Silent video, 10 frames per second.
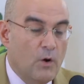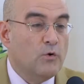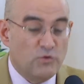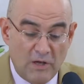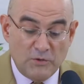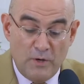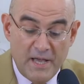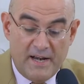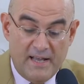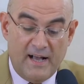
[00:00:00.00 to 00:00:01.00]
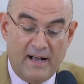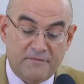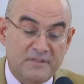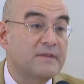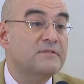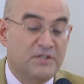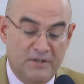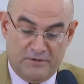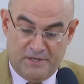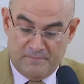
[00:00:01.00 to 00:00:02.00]
Justo and Juliana have 7
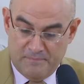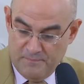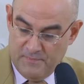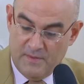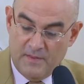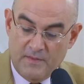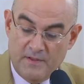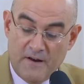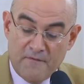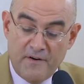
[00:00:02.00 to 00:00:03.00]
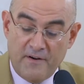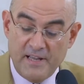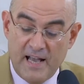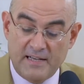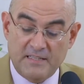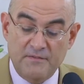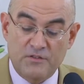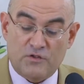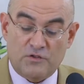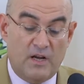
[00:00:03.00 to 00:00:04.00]
children. They are very active in
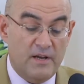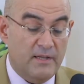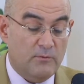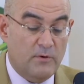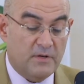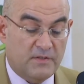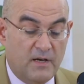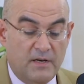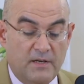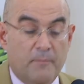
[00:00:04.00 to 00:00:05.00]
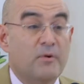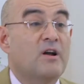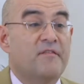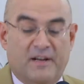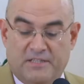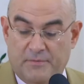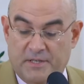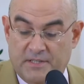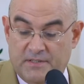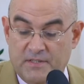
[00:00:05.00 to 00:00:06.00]
social networks and in pro-life
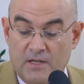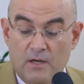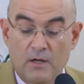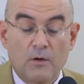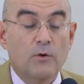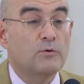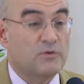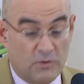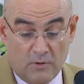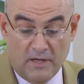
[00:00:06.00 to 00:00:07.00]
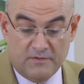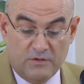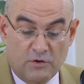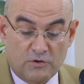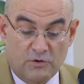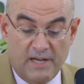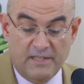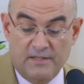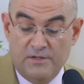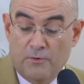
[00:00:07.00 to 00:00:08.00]
activities. Justo has a
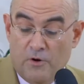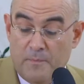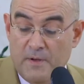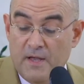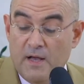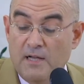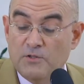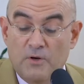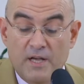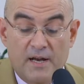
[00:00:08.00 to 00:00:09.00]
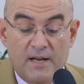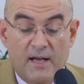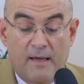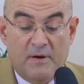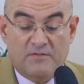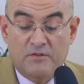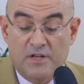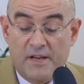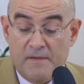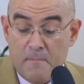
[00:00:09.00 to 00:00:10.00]
doctorate in Europe and Juliana a master's
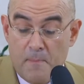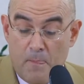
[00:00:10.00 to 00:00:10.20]
degree.